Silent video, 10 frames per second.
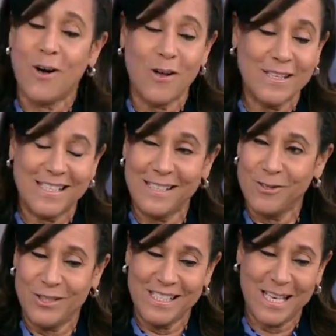all the
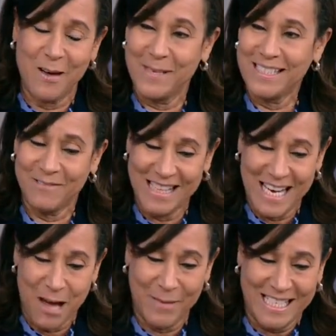synergies coming, everything
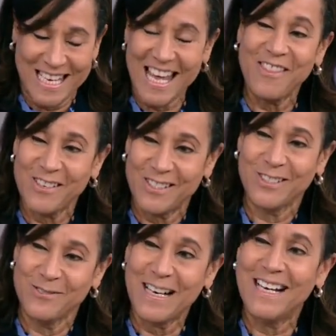coming together
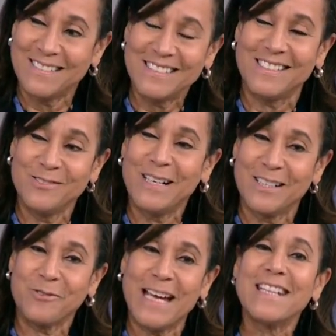to uh, to uh,
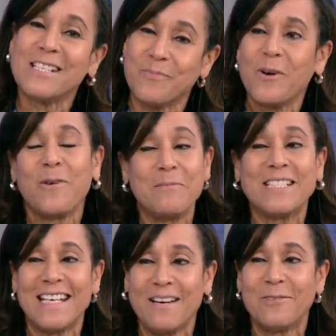create this program
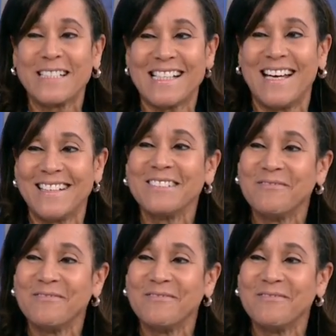today. We're excited.